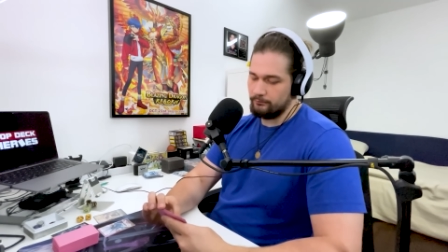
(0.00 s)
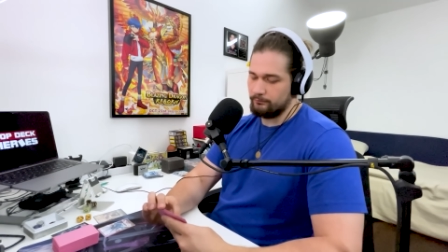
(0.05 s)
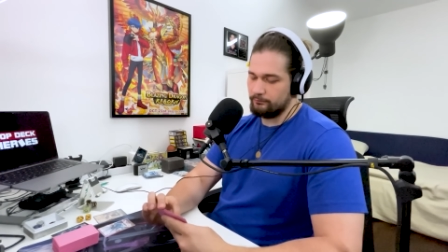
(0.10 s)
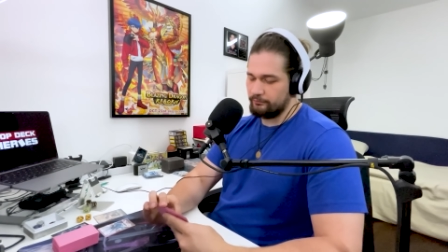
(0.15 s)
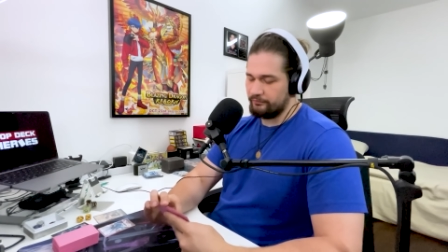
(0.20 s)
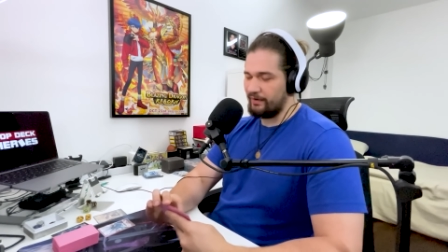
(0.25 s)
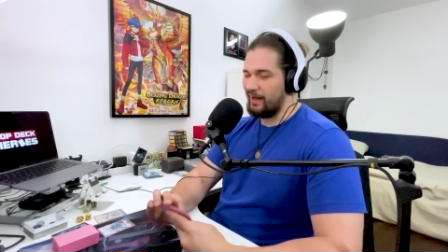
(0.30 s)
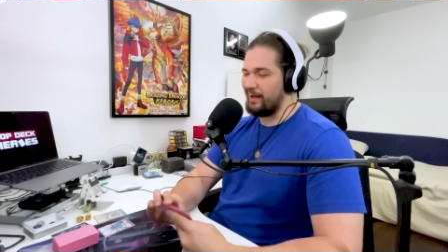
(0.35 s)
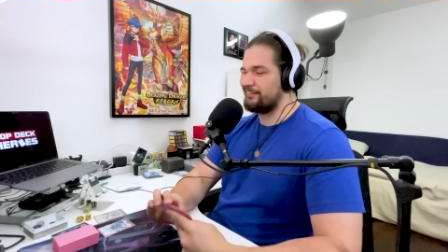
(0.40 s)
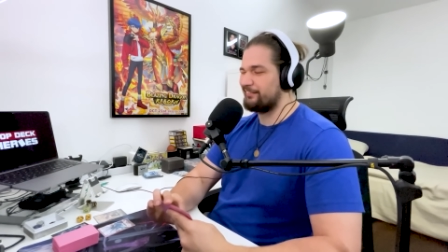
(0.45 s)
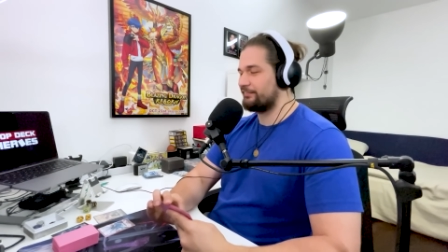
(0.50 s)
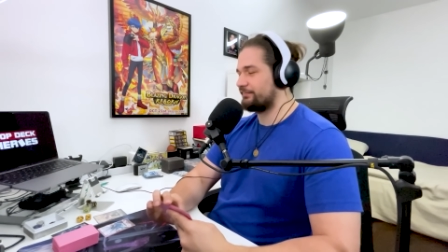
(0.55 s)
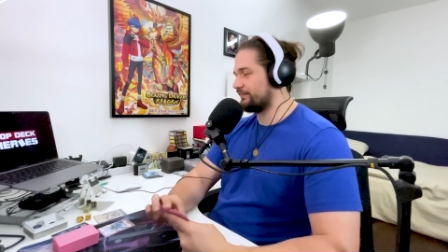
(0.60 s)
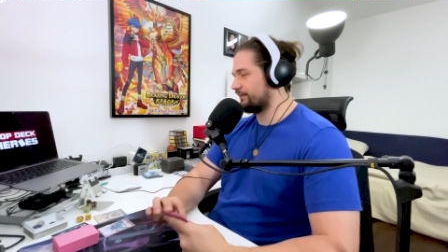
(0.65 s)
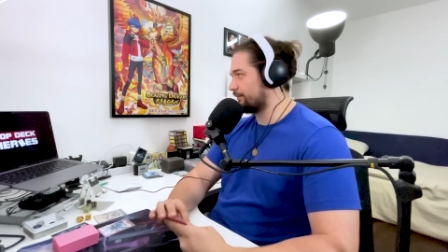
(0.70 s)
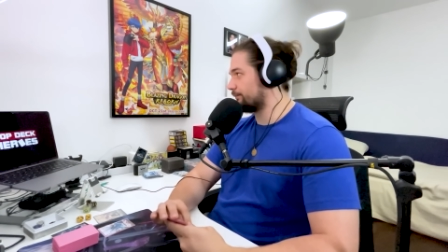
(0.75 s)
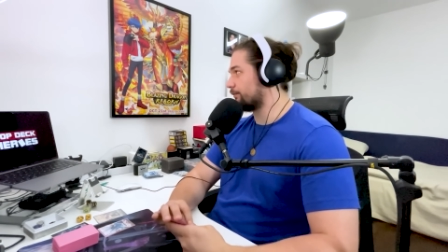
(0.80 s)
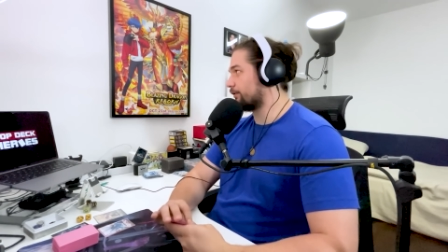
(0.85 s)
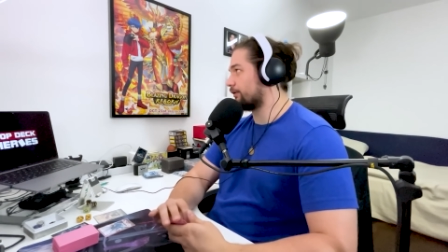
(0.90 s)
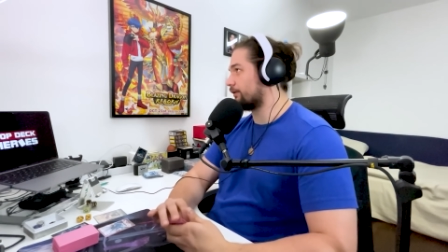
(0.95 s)
Five of
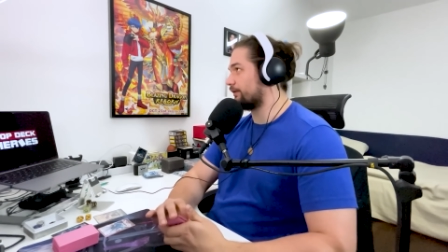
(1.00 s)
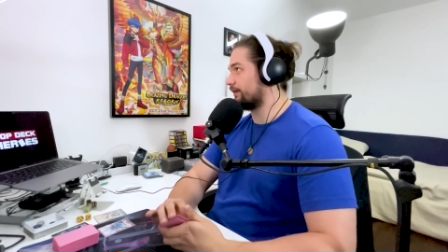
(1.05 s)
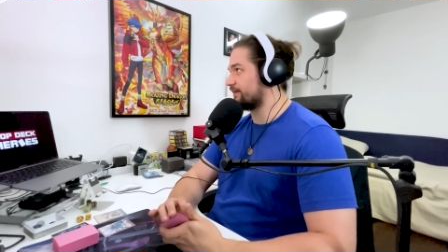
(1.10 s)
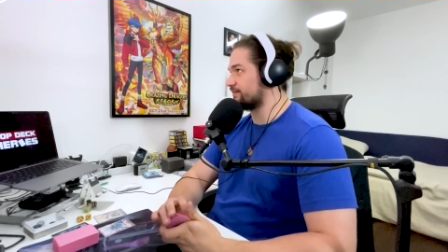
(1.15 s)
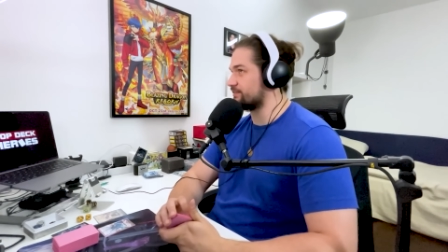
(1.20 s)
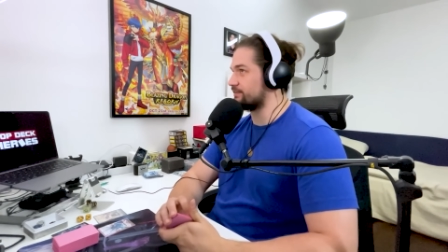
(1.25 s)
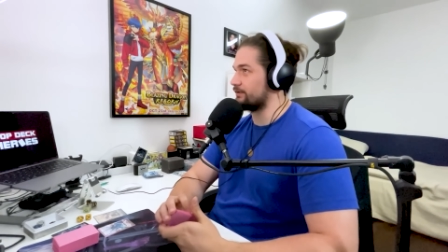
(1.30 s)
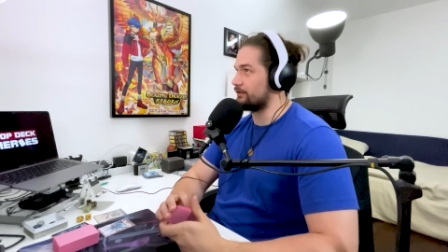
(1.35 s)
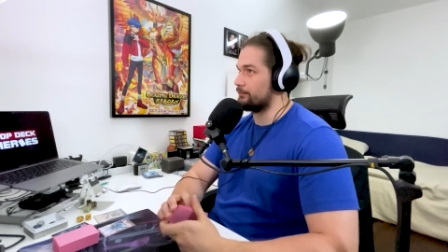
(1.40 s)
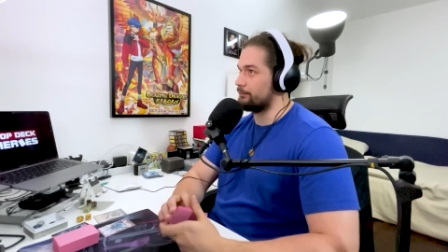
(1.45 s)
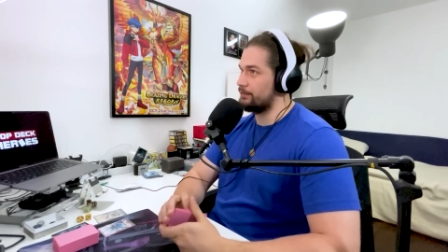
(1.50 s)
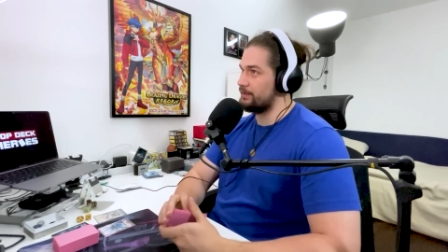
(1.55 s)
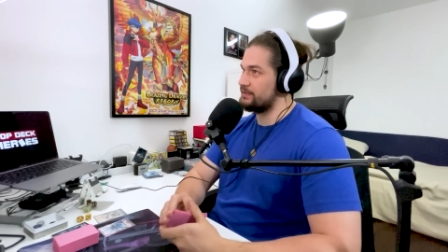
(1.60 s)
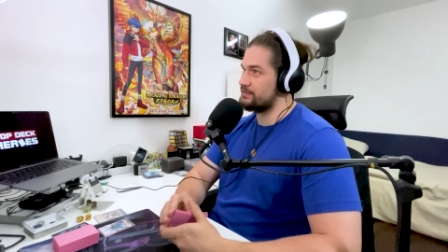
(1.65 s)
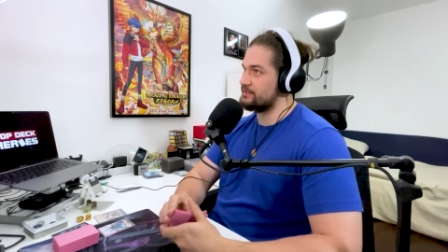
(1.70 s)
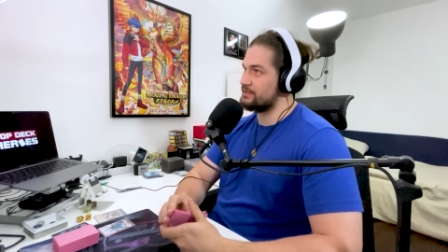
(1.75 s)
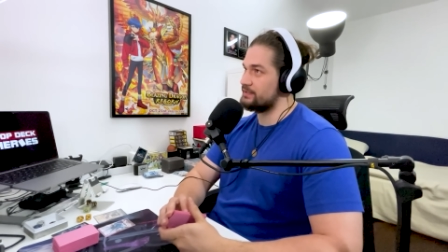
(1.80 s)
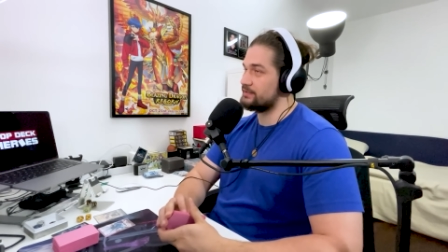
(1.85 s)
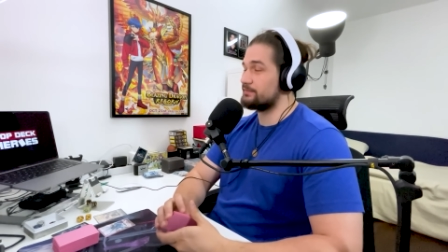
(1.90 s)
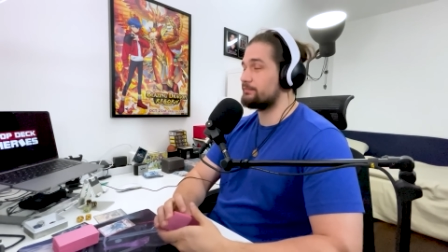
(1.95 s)
them are necessary
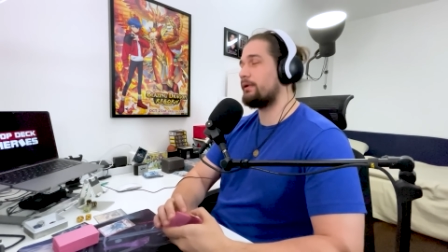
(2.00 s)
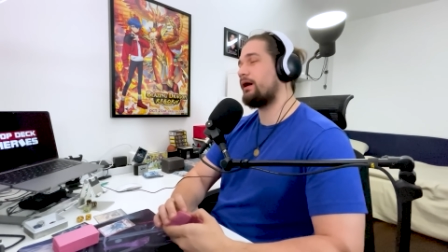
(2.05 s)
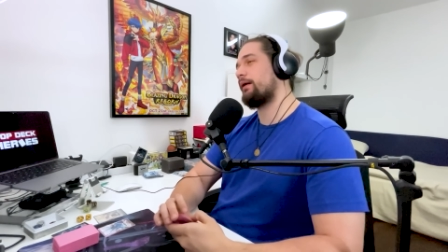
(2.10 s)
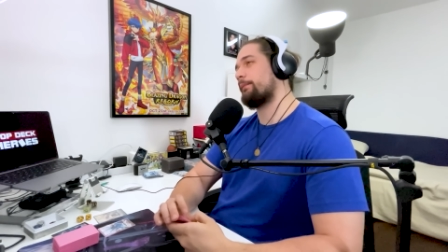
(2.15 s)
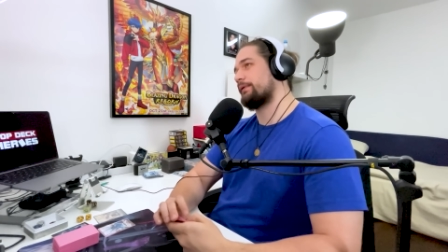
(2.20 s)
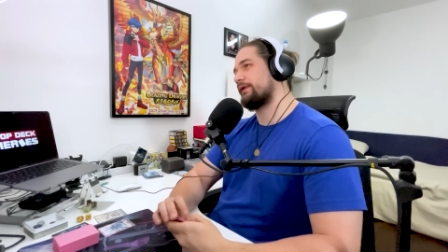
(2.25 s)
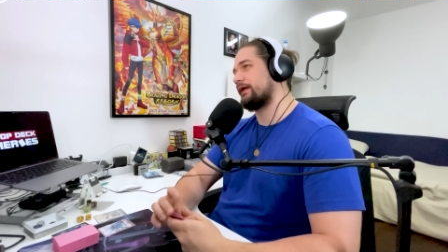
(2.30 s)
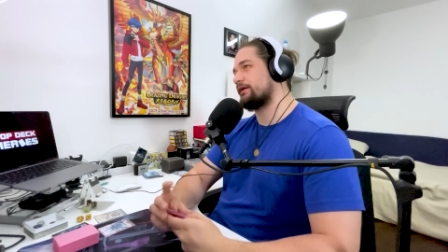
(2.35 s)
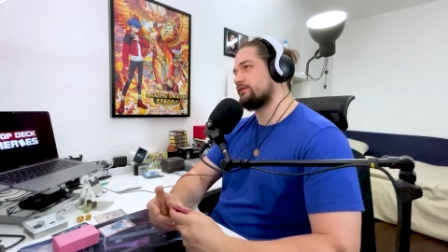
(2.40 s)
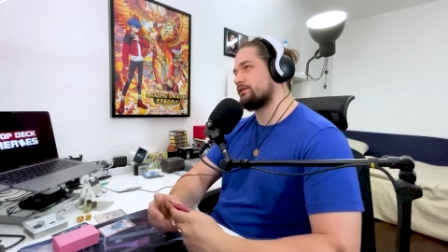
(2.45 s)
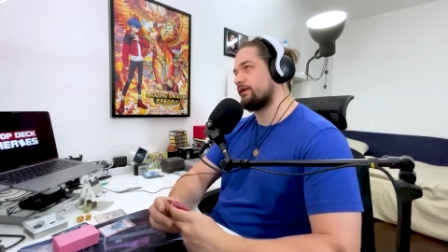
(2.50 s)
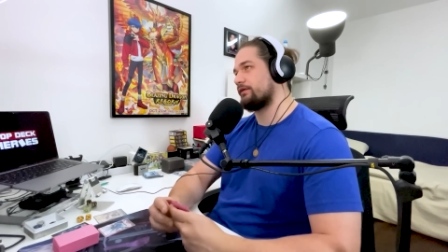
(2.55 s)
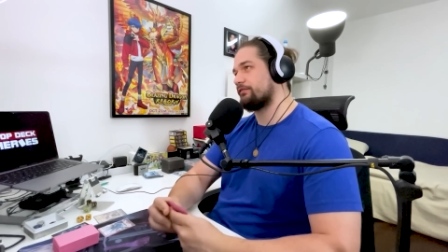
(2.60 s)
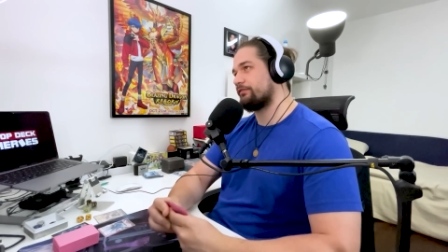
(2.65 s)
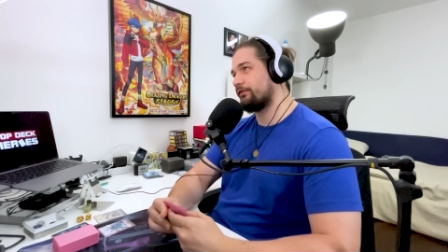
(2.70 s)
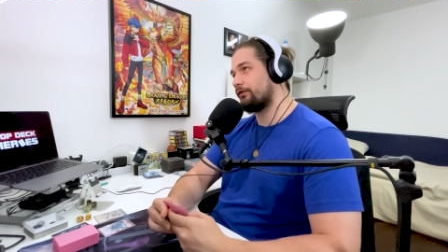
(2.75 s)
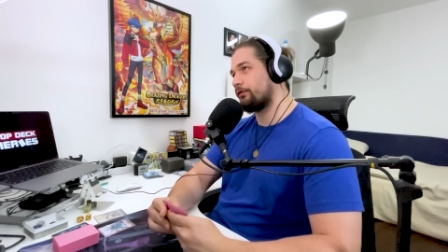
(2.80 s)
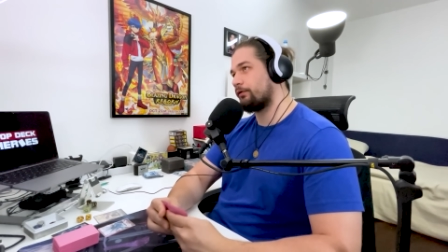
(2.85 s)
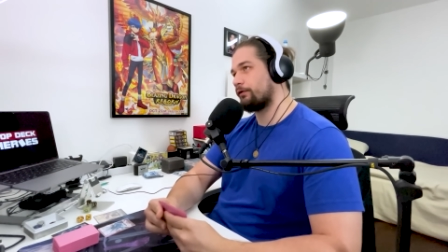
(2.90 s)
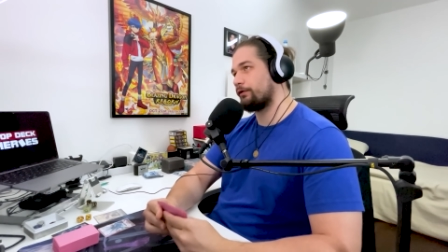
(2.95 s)
pieces, well, potentially
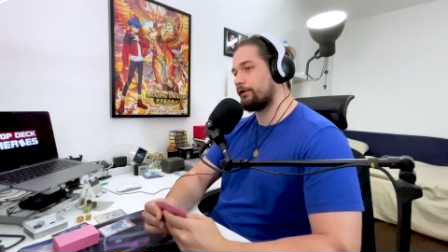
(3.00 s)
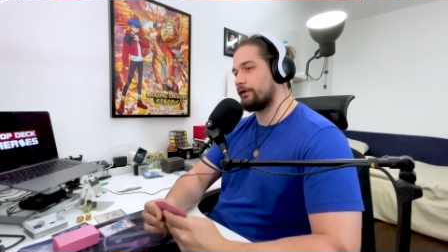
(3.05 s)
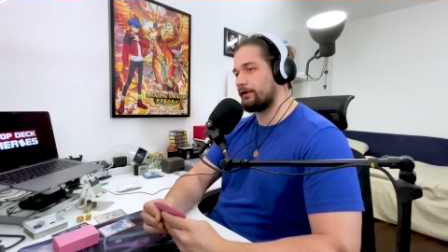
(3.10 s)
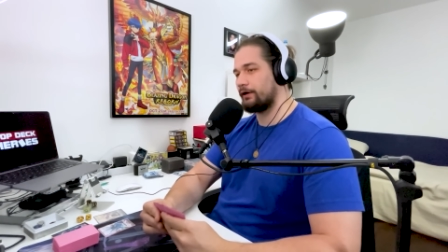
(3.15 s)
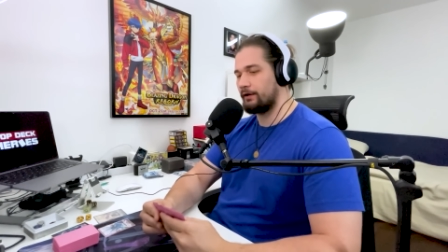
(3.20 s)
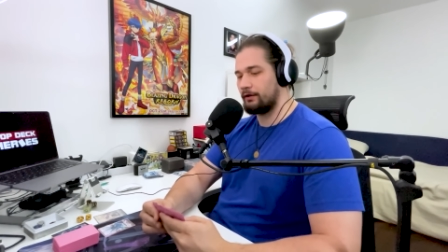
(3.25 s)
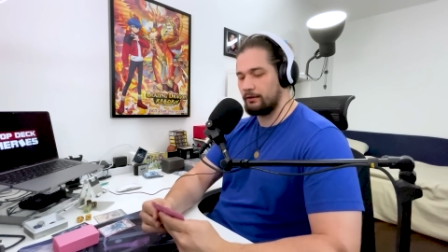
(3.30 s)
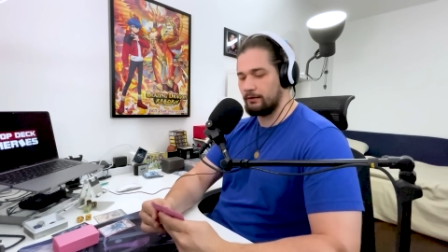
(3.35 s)
four.